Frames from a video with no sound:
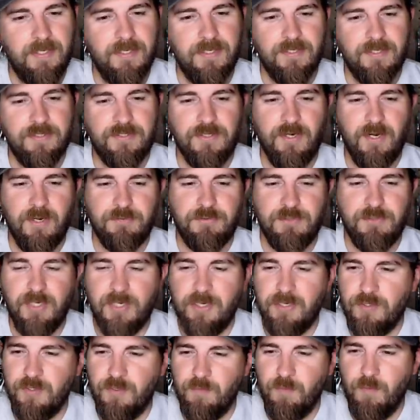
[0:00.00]
dude, I'm trying to
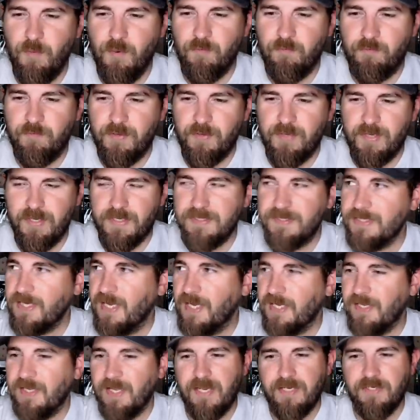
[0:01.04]
do more vids.
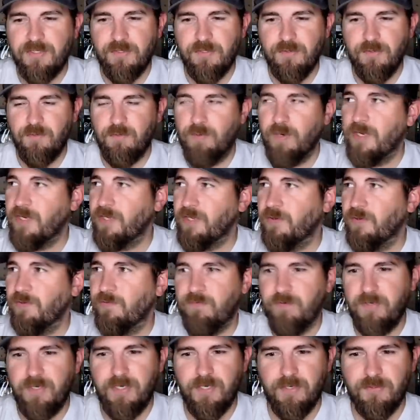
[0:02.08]
I like doing regular
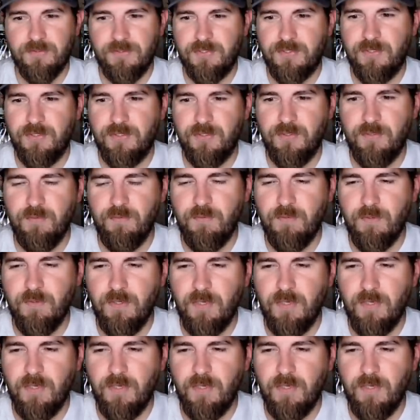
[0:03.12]
videos, too.